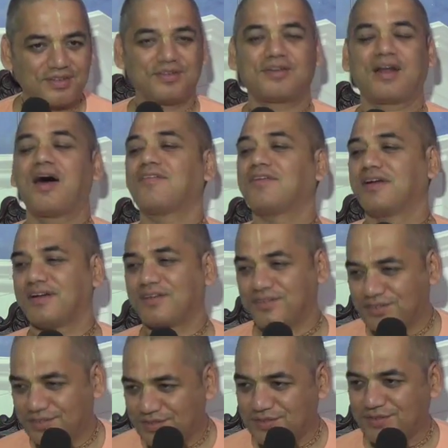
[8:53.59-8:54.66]
So
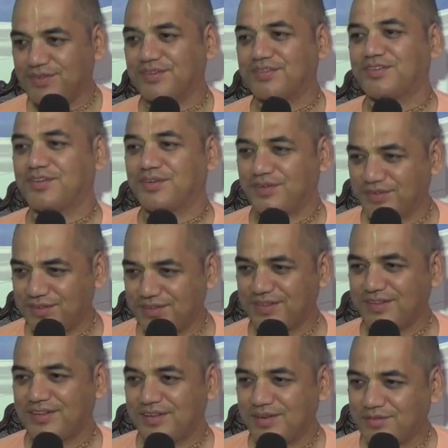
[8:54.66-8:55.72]
Ravana
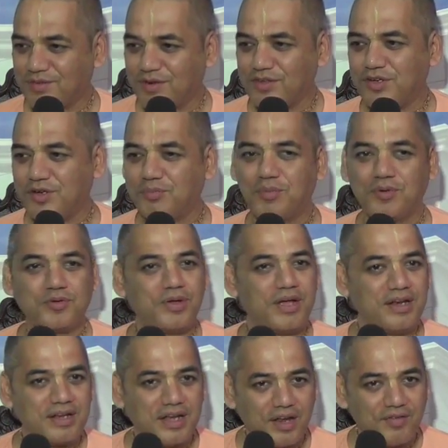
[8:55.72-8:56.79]
wasn't to put
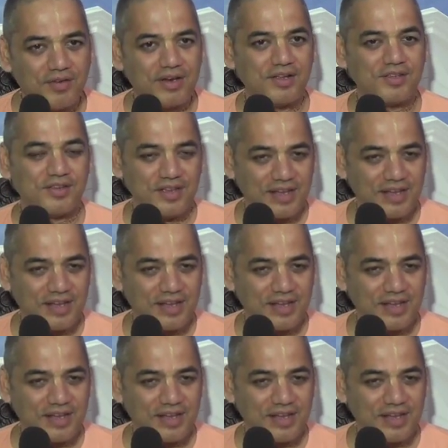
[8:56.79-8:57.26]
inconvenience.